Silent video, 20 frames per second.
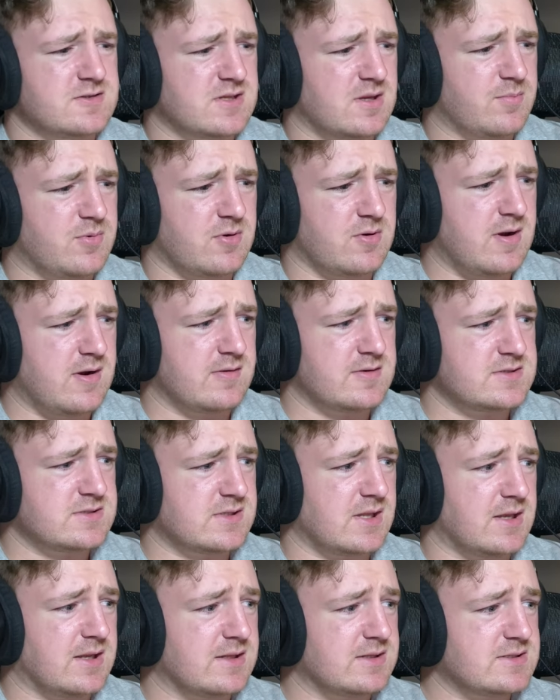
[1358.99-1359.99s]
Like Pereira
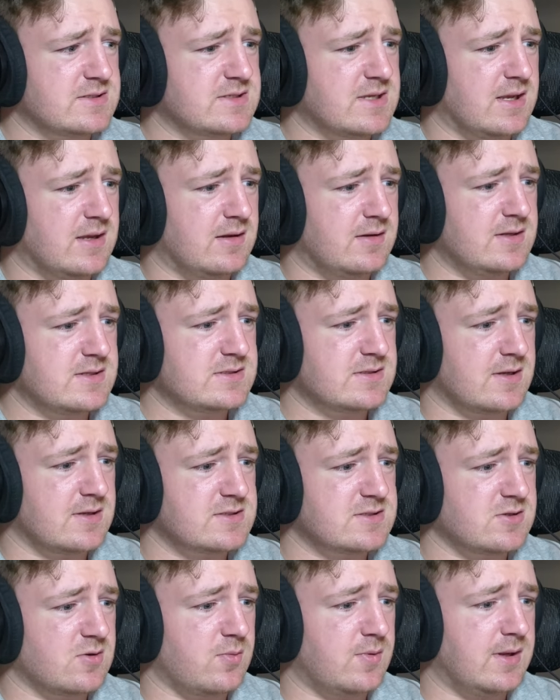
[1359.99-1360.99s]
is like insane. He's
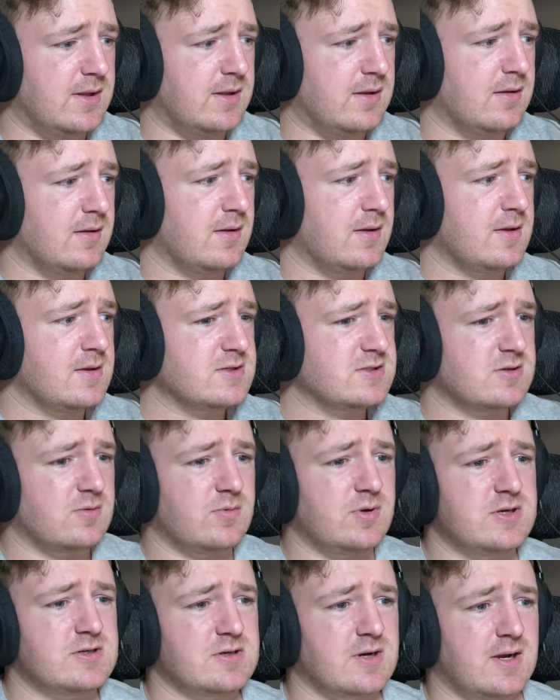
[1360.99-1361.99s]
got so many
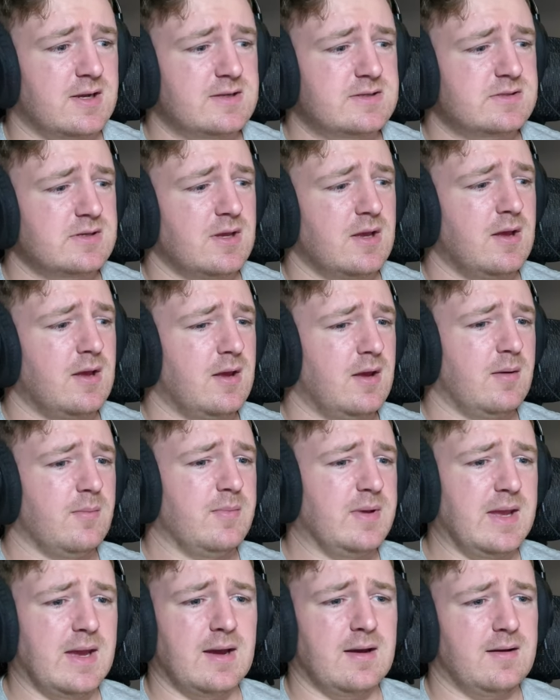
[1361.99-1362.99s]
tries.
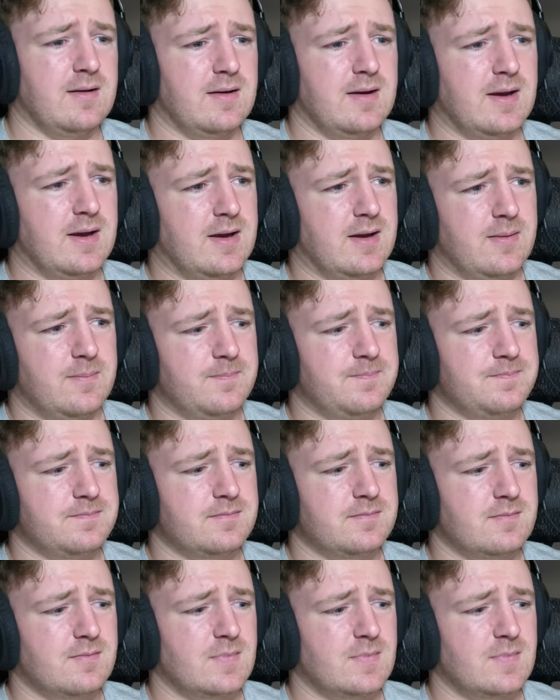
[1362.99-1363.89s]
But yeah, I